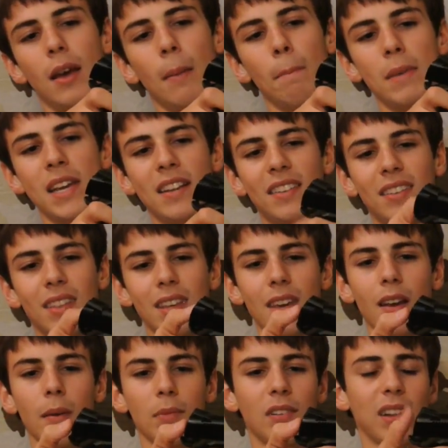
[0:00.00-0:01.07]
meets the
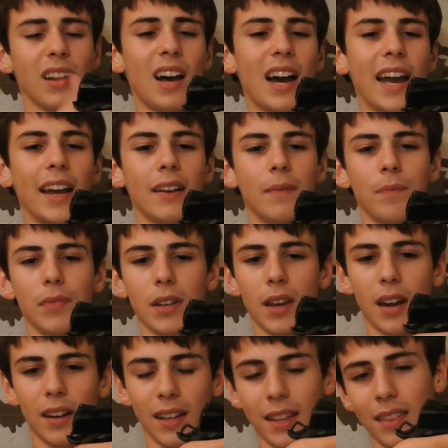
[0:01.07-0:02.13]
slide,
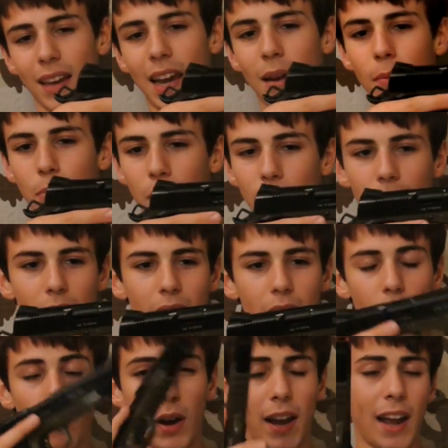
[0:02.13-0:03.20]
kind of like that. But
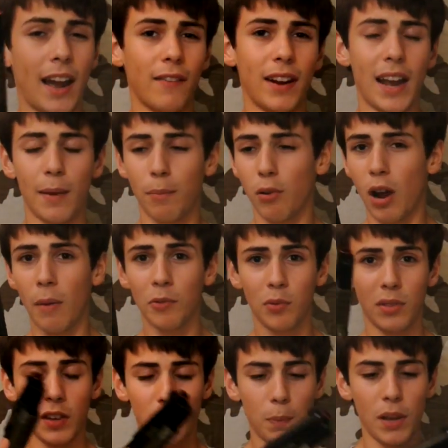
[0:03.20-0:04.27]
I haven't had problems with
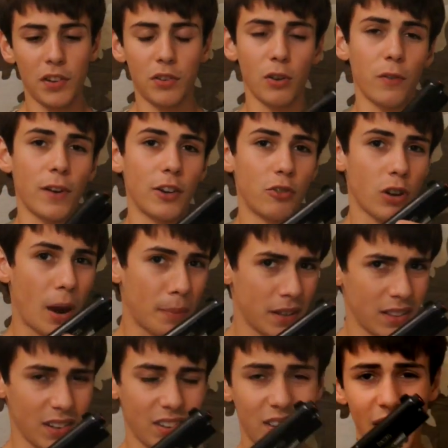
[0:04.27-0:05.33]
this pistol. If I dropped it
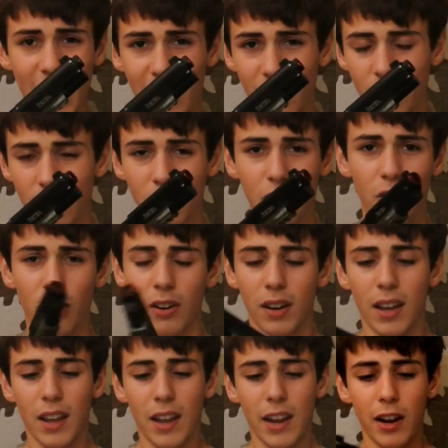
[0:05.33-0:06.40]
in the sand or the dirt,
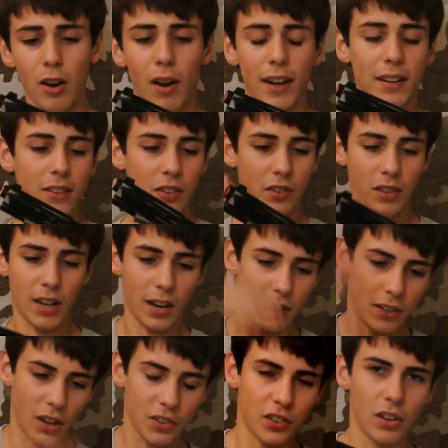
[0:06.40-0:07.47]
I just kind of
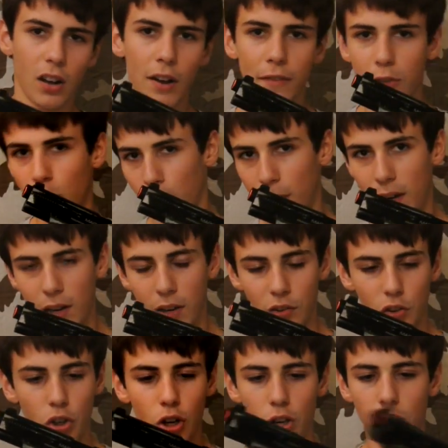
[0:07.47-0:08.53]
dust it off a little bit and it's
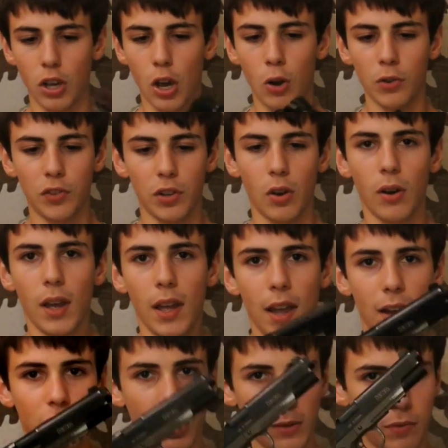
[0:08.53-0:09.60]
good to go. So
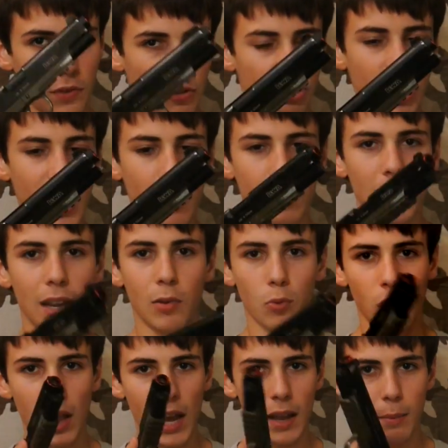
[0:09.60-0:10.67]
in terms of jamming and
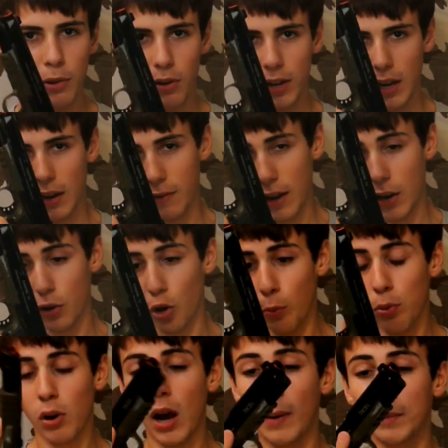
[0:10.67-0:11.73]
reliability, I've had no
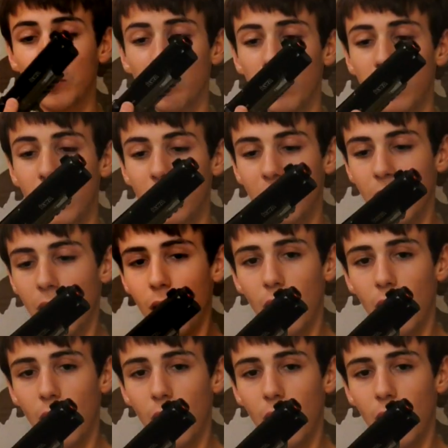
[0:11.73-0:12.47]
problems with this.